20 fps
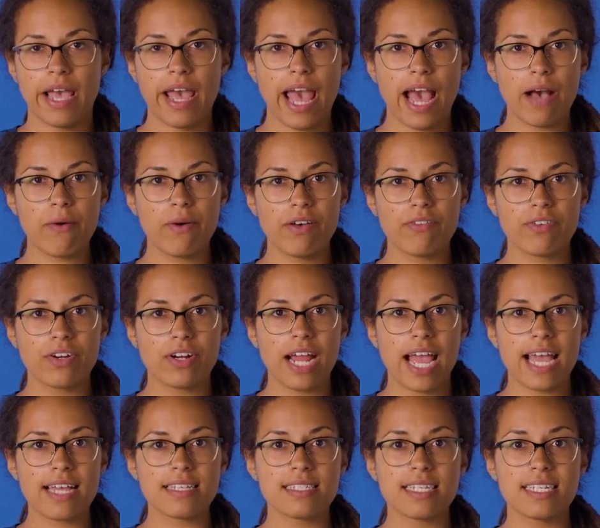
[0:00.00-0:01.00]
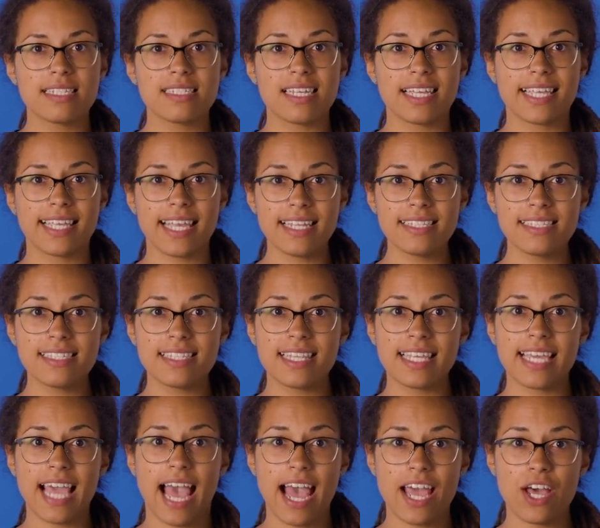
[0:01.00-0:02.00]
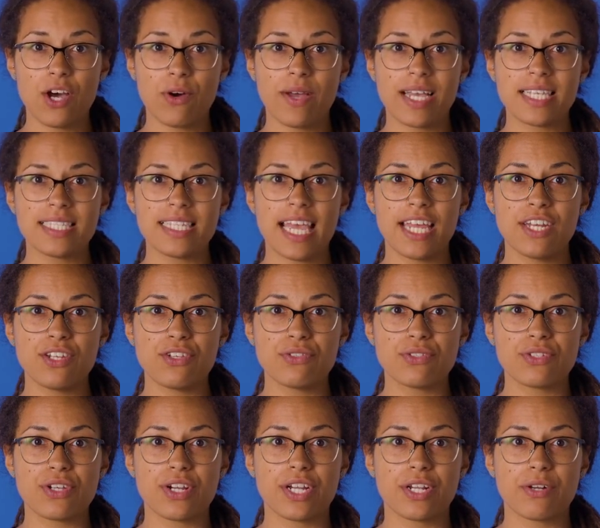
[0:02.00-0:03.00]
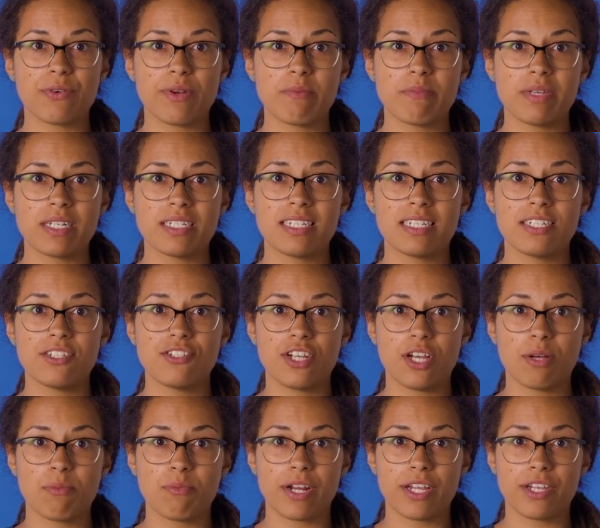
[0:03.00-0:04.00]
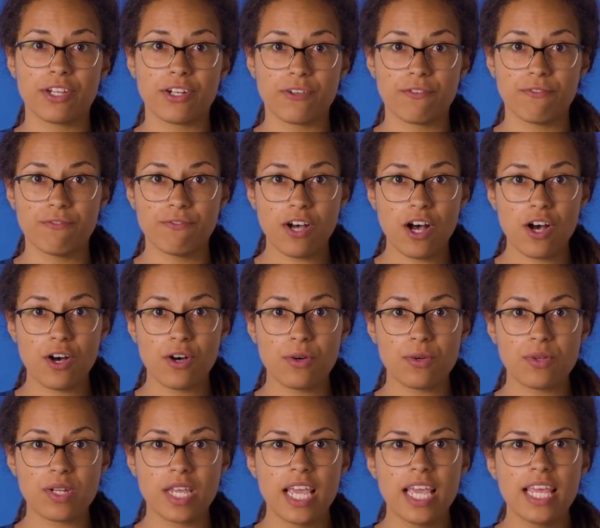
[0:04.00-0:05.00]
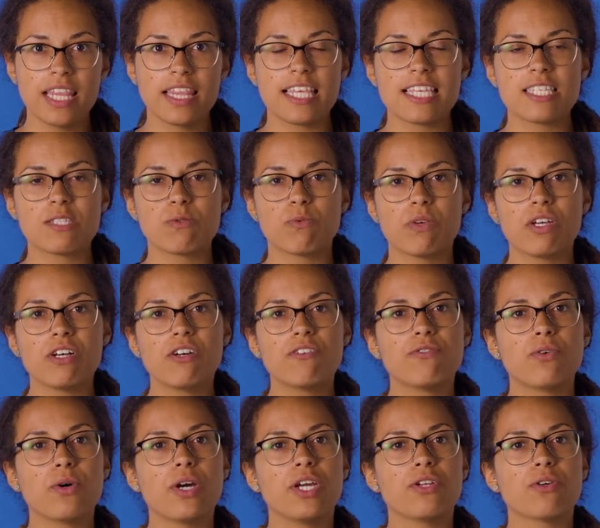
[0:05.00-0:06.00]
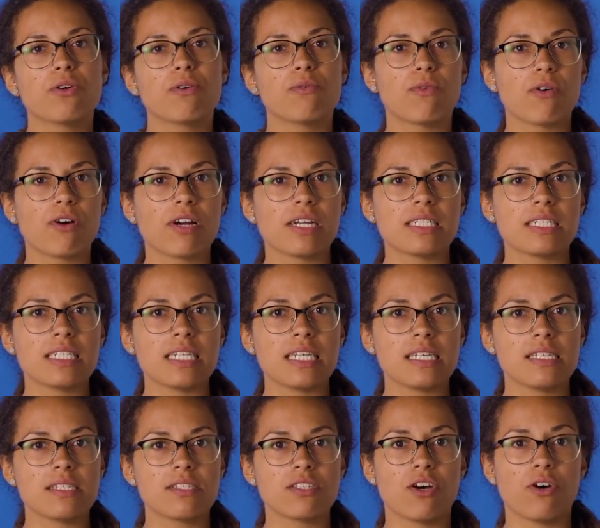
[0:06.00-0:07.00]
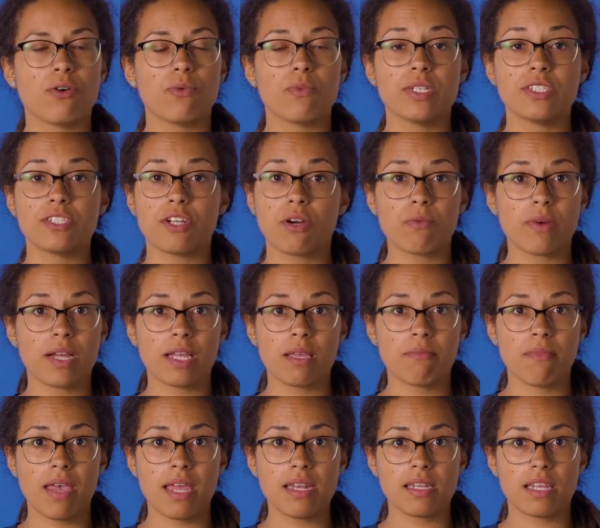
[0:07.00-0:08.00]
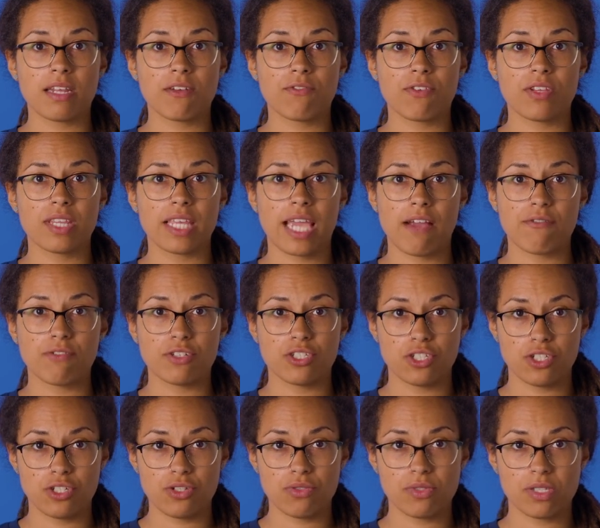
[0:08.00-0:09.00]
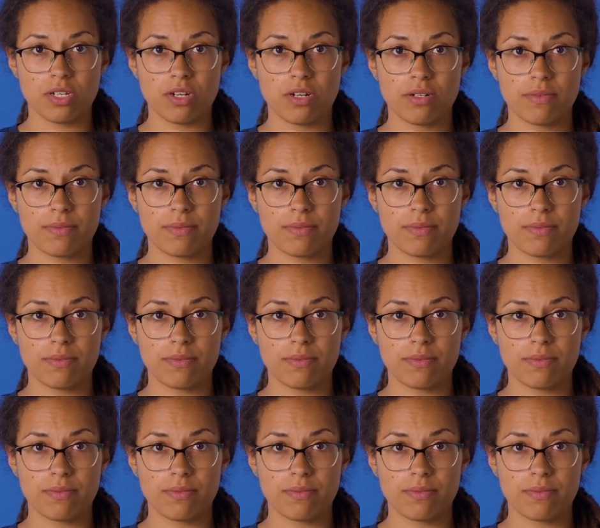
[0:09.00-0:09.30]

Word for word: However, as it's against the iOS end user agreement to jailbreak your phone, this will void your warranty, so we don't recommend it for the average user.